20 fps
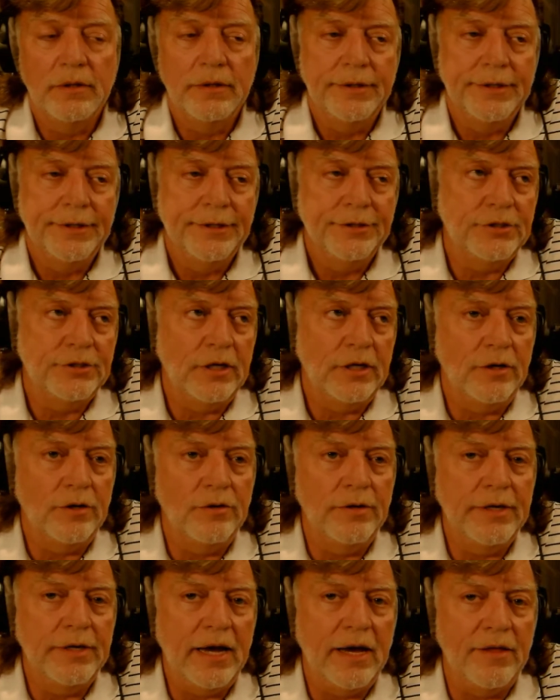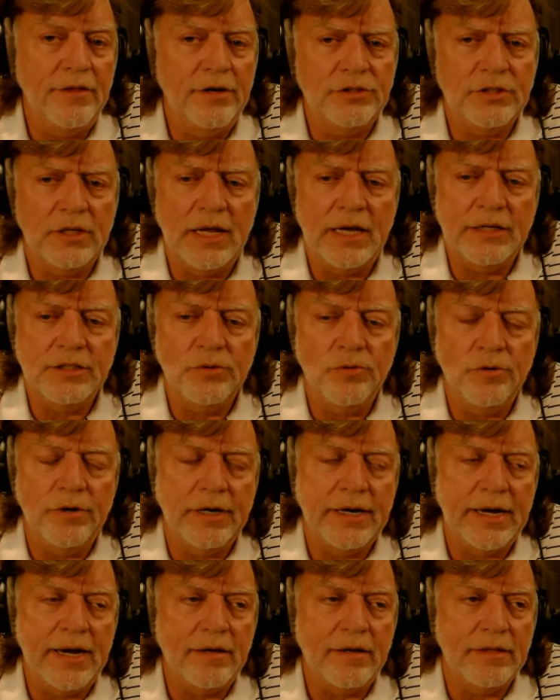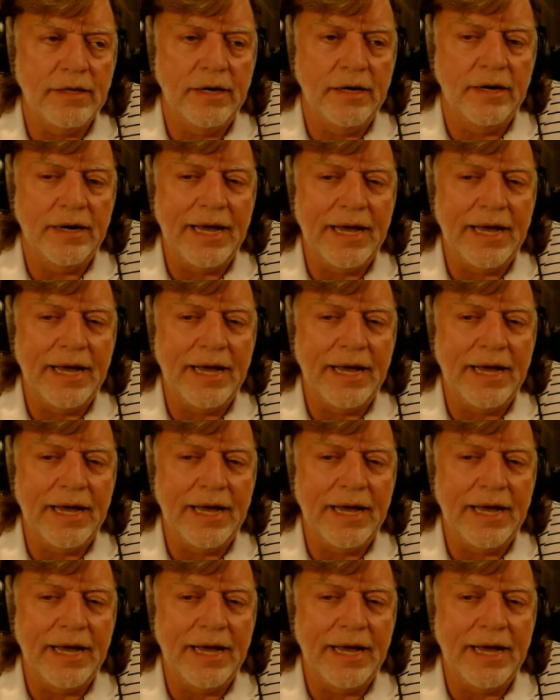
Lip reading: So yeah, there's a lot to work out there.